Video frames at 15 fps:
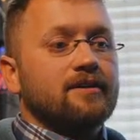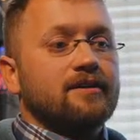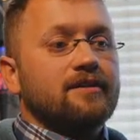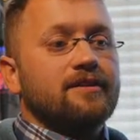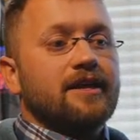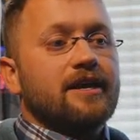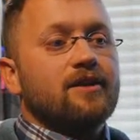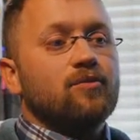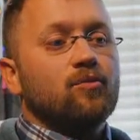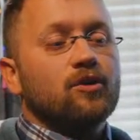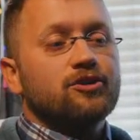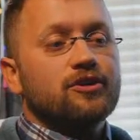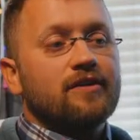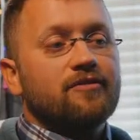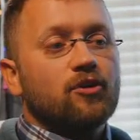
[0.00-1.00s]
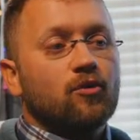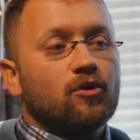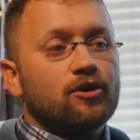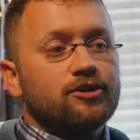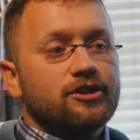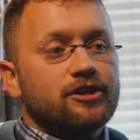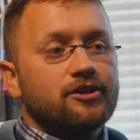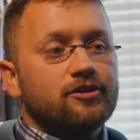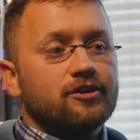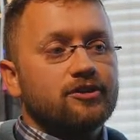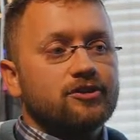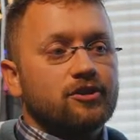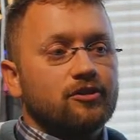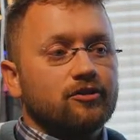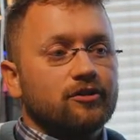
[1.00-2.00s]
Then once you have an origin, you can
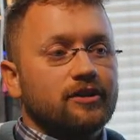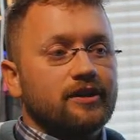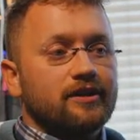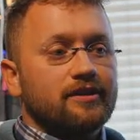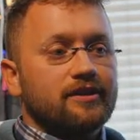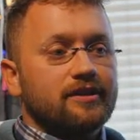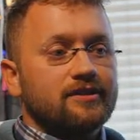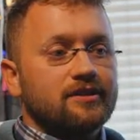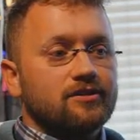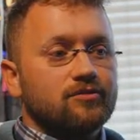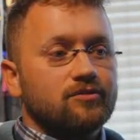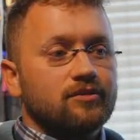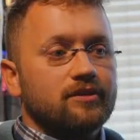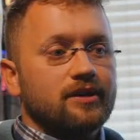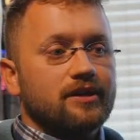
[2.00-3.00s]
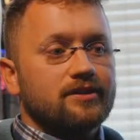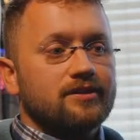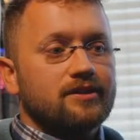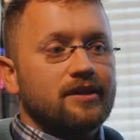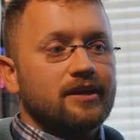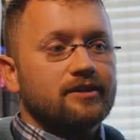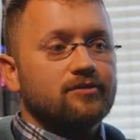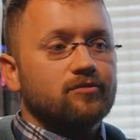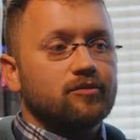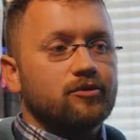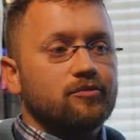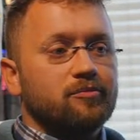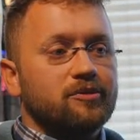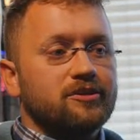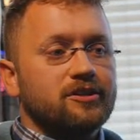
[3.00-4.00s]
start looking at things as the next
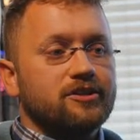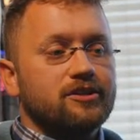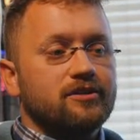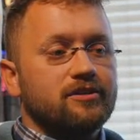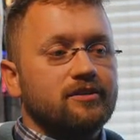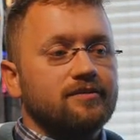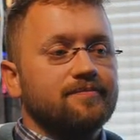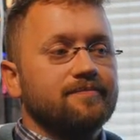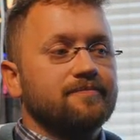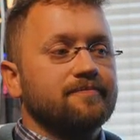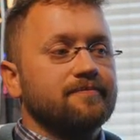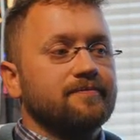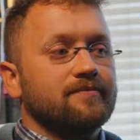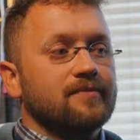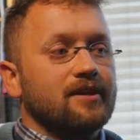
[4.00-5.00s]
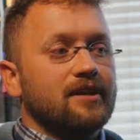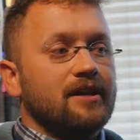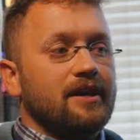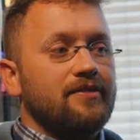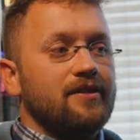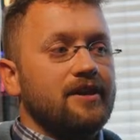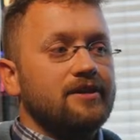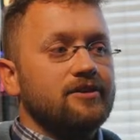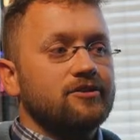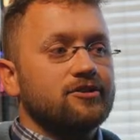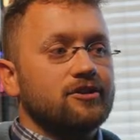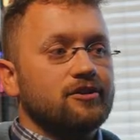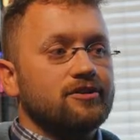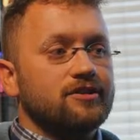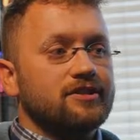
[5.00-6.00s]
root position, and then you
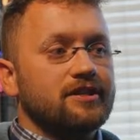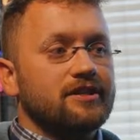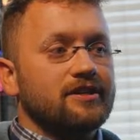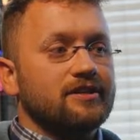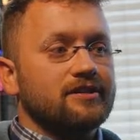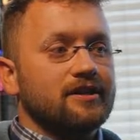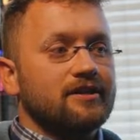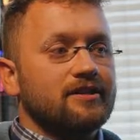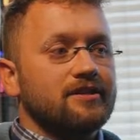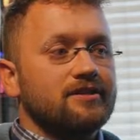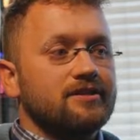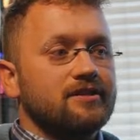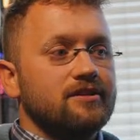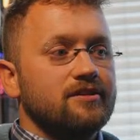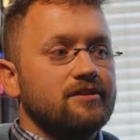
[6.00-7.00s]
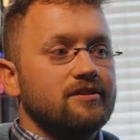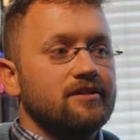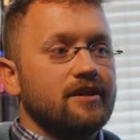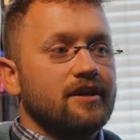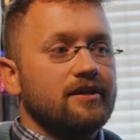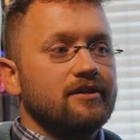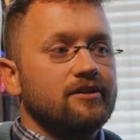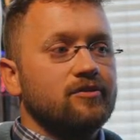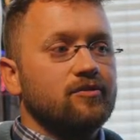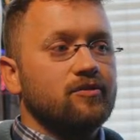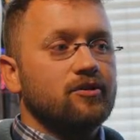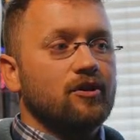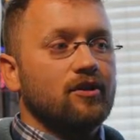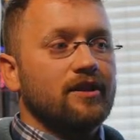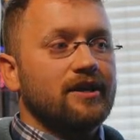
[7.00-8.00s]
start to see things like this, and you
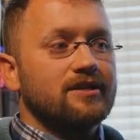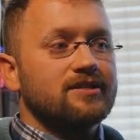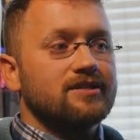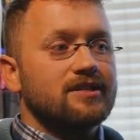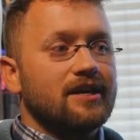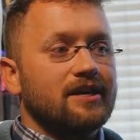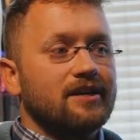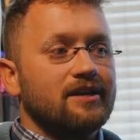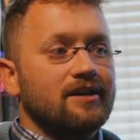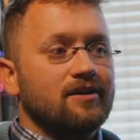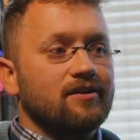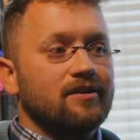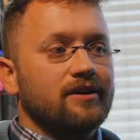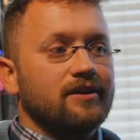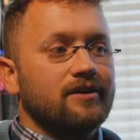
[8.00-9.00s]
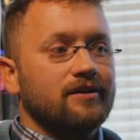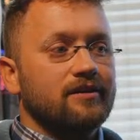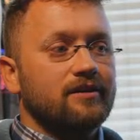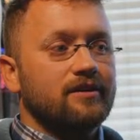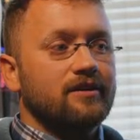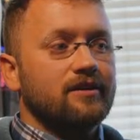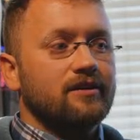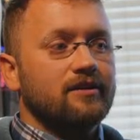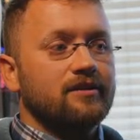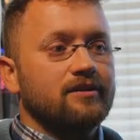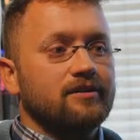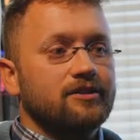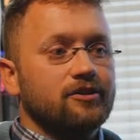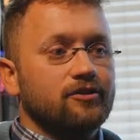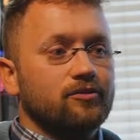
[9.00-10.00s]
call that a secondary
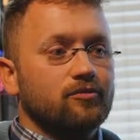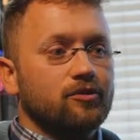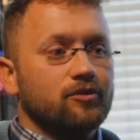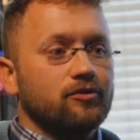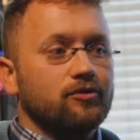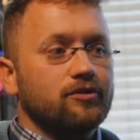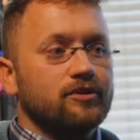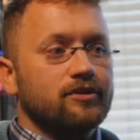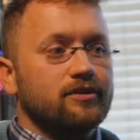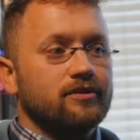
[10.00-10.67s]
to the root.